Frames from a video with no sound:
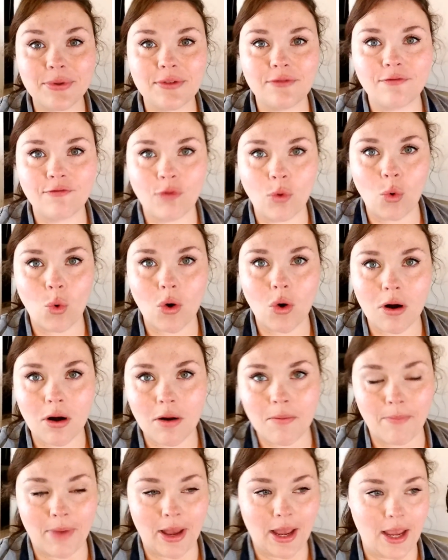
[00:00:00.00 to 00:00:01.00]
for
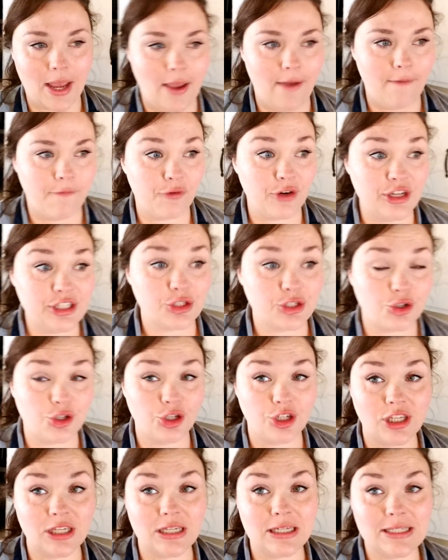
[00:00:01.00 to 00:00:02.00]
my freezer
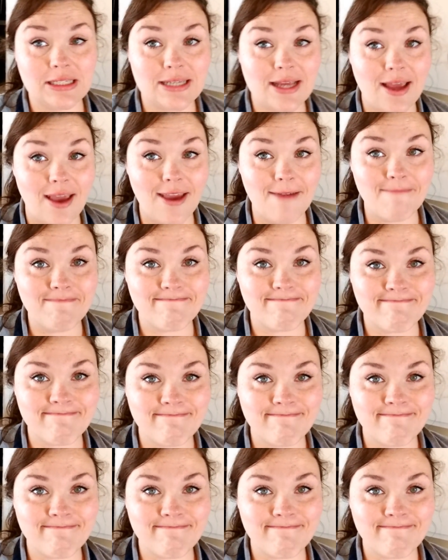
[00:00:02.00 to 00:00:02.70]
cooking day,